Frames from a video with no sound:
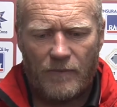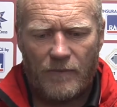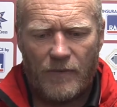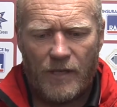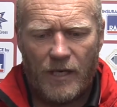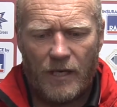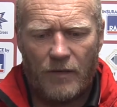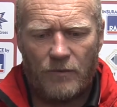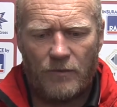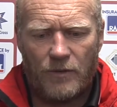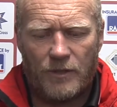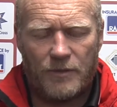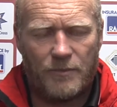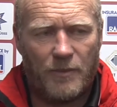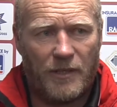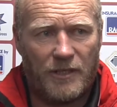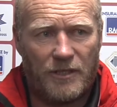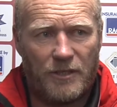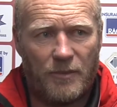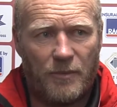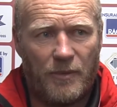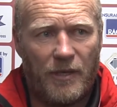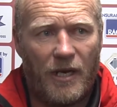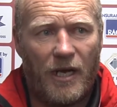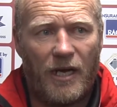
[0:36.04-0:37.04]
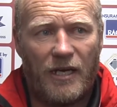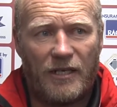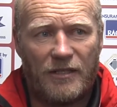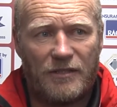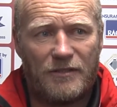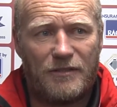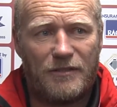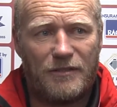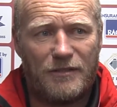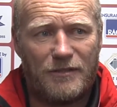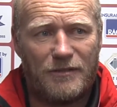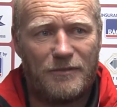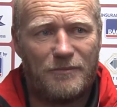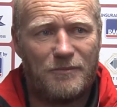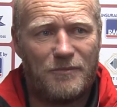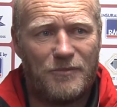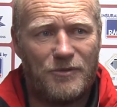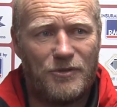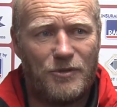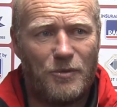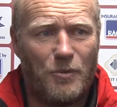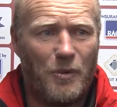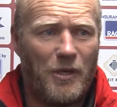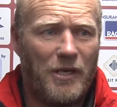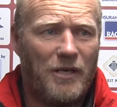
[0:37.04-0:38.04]
you know always makes it a bit harder to
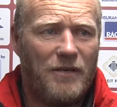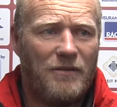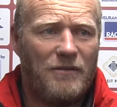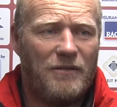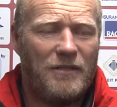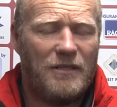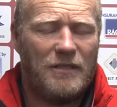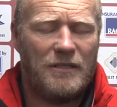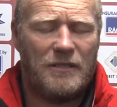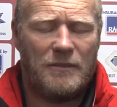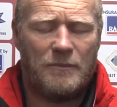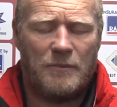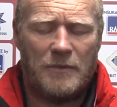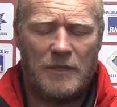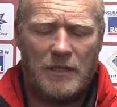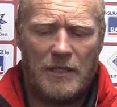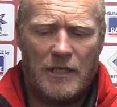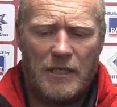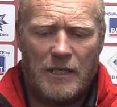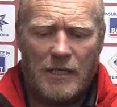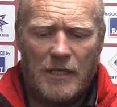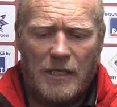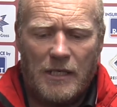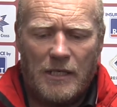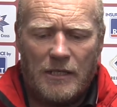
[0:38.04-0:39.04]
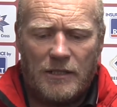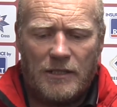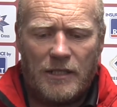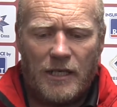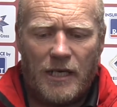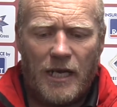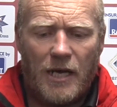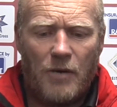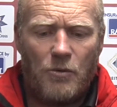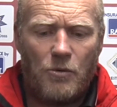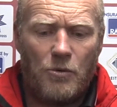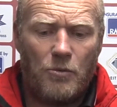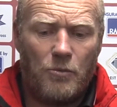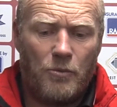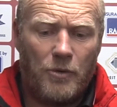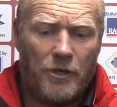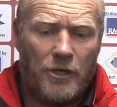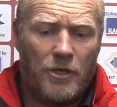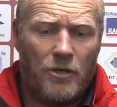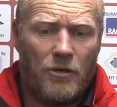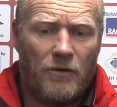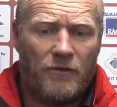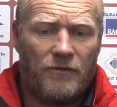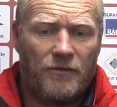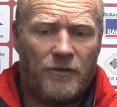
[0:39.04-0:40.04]
to win. Um, so now we're
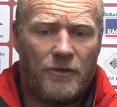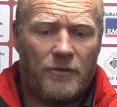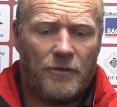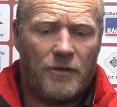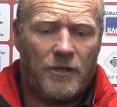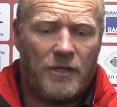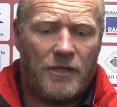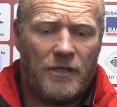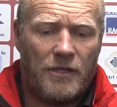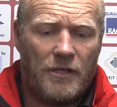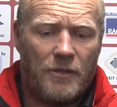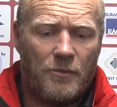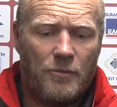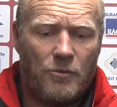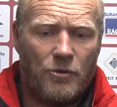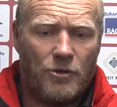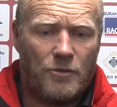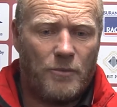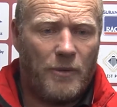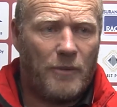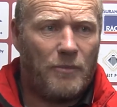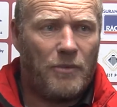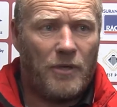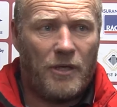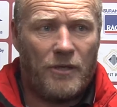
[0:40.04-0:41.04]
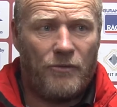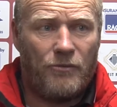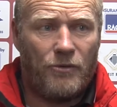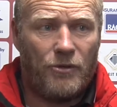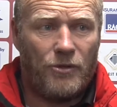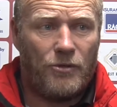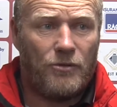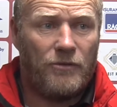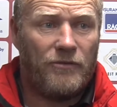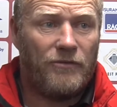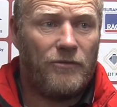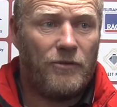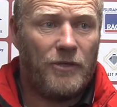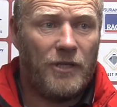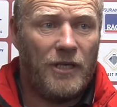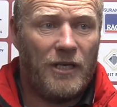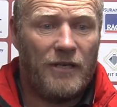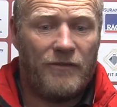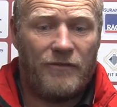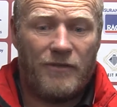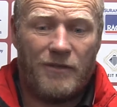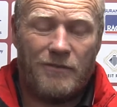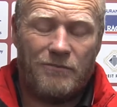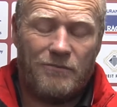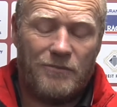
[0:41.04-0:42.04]
pretty confident. You know, the boys have been playing really good footy
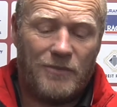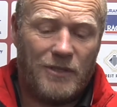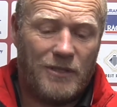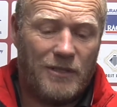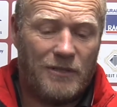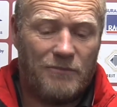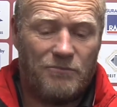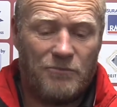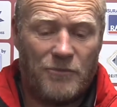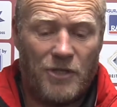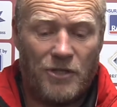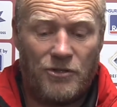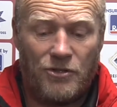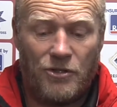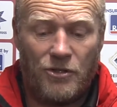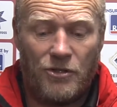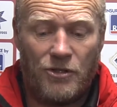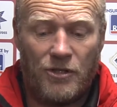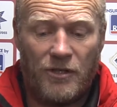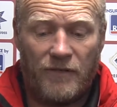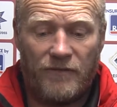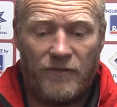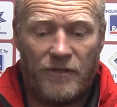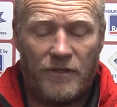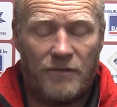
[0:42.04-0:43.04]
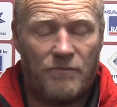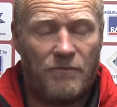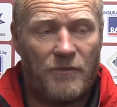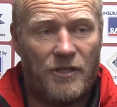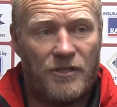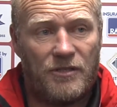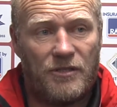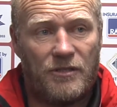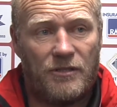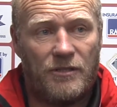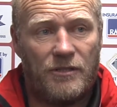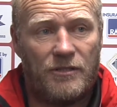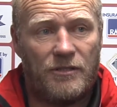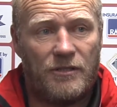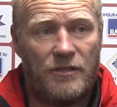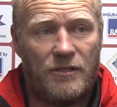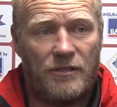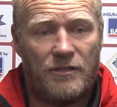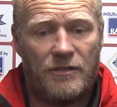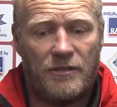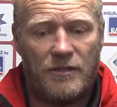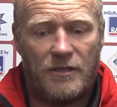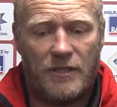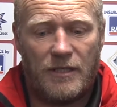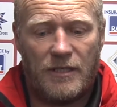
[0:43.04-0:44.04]
over the uh, the journey of the, the season,
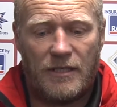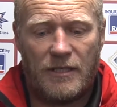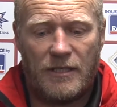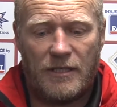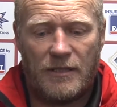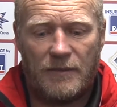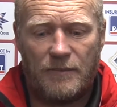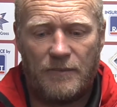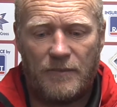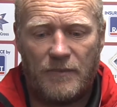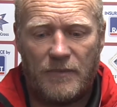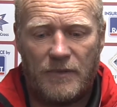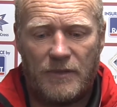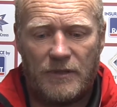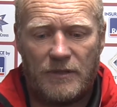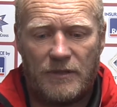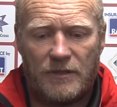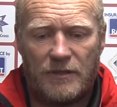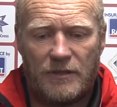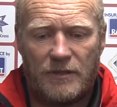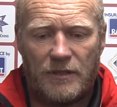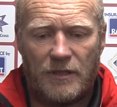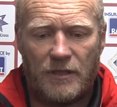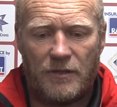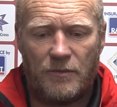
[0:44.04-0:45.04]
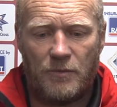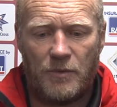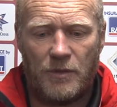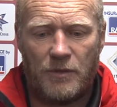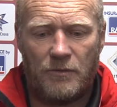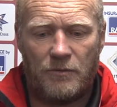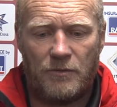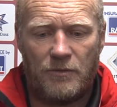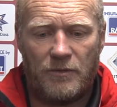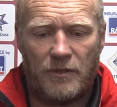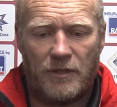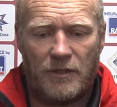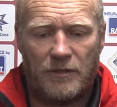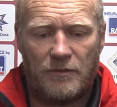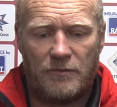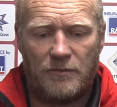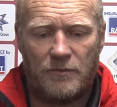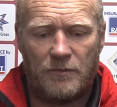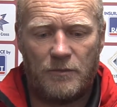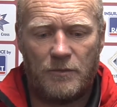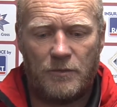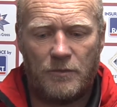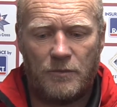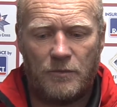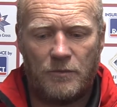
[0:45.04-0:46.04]
and um, so we were,
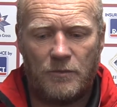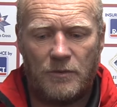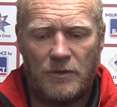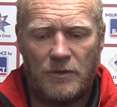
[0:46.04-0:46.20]
uh,